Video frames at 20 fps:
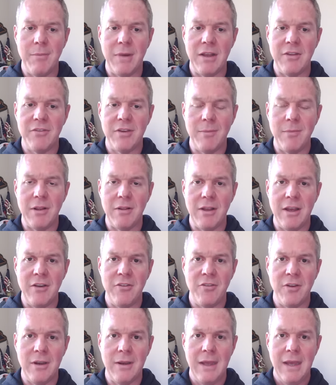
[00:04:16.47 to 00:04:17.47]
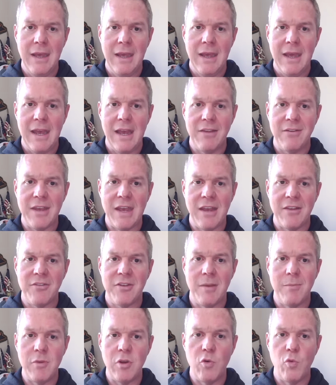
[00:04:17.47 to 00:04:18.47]
My simulation has
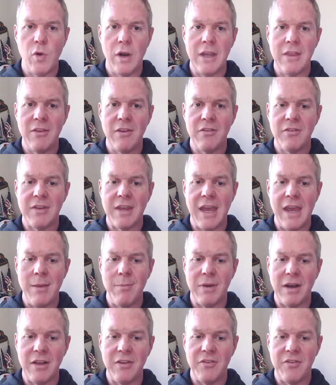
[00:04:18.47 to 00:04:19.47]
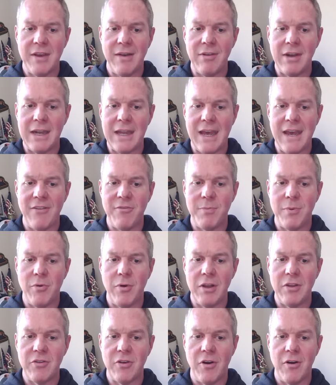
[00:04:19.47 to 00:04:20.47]
S M U winning this game by seven point five
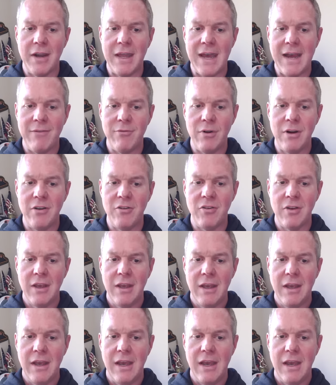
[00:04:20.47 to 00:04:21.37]
points on average.